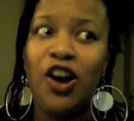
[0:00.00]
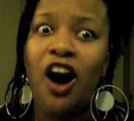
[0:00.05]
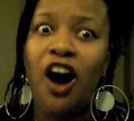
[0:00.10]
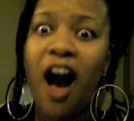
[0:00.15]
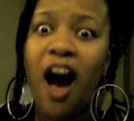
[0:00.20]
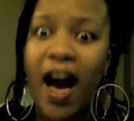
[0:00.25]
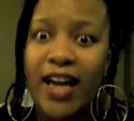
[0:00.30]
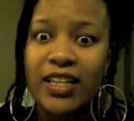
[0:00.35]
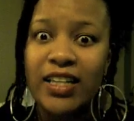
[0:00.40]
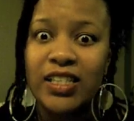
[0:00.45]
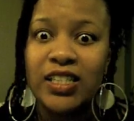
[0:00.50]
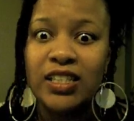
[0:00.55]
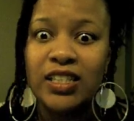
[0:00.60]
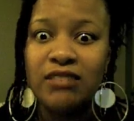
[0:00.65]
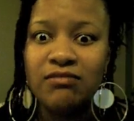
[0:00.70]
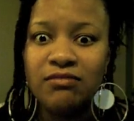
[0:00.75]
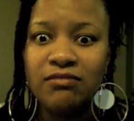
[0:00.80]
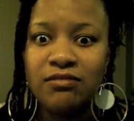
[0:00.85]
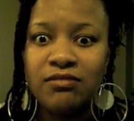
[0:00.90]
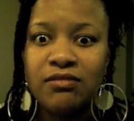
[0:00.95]
hot
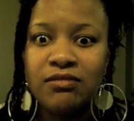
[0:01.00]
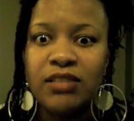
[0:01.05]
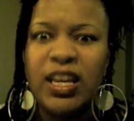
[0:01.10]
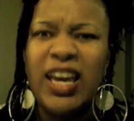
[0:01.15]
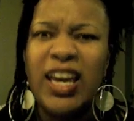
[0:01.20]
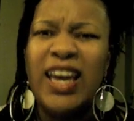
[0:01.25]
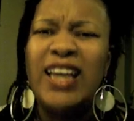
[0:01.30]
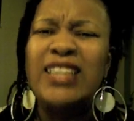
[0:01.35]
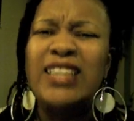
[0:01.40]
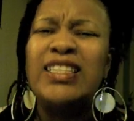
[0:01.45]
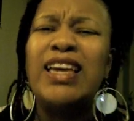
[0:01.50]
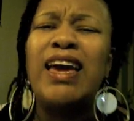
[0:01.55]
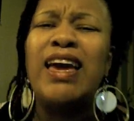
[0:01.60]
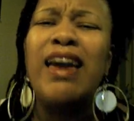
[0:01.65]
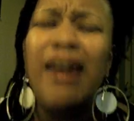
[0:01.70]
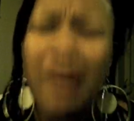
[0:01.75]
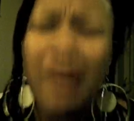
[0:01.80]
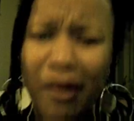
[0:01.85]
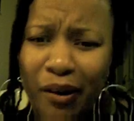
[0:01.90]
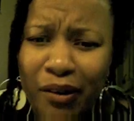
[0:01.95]
as
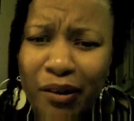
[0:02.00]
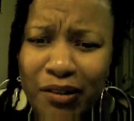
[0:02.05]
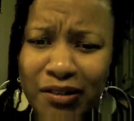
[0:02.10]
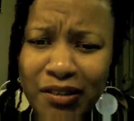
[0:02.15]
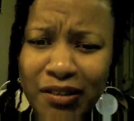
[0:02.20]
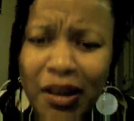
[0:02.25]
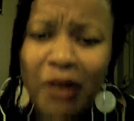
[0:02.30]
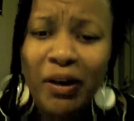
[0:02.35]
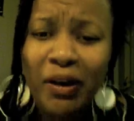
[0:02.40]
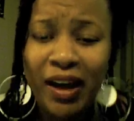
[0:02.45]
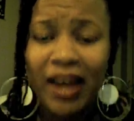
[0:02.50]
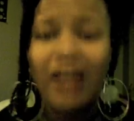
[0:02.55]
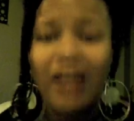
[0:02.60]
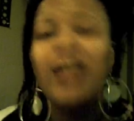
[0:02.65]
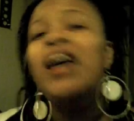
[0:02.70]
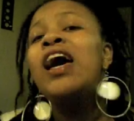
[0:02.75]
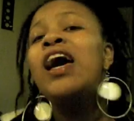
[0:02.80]
hell. Okay?